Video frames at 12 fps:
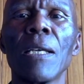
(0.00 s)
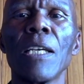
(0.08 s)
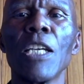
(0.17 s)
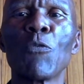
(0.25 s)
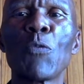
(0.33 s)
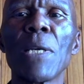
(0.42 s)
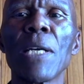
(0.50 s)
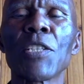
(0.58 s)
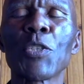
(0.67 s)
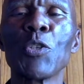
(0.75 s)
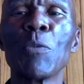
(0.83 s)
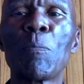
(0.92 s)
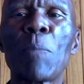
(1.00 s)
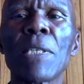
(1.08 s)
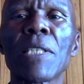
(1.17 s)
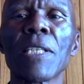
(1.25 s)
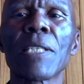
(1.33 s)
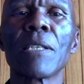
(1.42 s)
If we assume
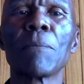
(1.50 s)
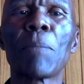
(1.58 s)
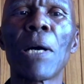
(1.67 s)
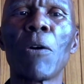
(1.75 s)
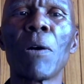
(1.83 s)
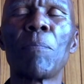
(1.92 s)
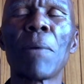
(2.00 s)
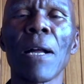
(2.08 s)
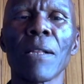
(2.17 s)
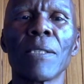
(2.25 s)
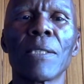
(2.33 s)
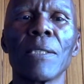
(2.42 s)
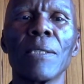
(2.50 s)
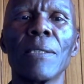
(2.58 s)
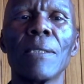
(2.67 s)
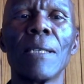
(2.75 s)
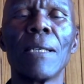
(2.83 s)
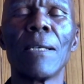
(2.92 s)
purchasing power parity,
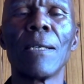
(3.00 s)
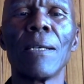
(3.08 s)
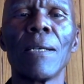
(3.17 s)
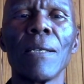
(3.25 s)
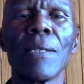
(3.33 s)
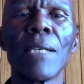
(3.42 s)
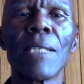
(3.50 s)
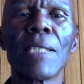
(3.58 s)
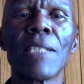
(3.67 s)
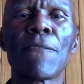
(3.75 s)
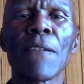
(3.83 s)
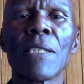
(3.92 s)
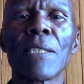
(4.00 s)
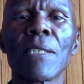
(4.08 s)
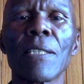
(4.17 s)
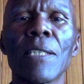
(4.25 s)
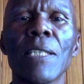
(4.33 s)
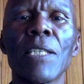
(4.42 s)
then
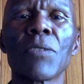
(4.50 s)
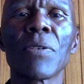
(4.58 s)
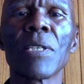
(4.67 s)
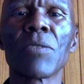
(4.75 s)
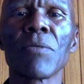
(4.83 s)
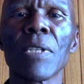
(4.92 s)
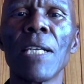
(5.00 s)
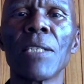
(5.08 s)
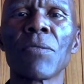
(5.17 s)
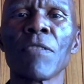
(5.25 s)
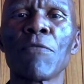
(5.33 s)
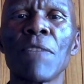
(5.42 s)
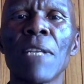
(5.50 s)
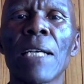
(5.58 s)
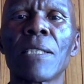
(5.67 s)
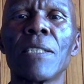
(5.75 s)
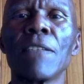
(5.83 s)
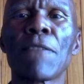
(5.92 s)
differences in interest rates
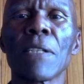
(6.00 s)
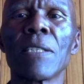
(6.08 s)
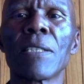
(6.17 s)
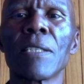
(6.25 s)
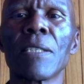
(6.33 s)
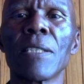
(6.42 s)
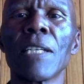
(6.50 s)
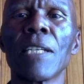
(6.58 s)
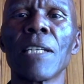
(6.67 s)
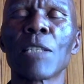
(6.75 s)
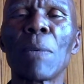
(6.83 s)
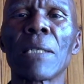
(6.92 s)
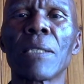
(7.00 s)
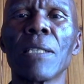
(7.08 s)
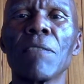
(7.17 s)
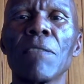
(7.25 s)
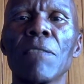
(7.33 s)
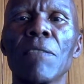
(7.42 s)
reflect differences in
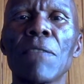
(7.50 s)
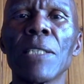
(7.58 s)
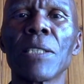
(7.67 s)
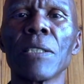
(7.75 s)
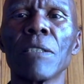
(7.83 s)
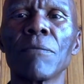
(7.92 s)
expected inflation.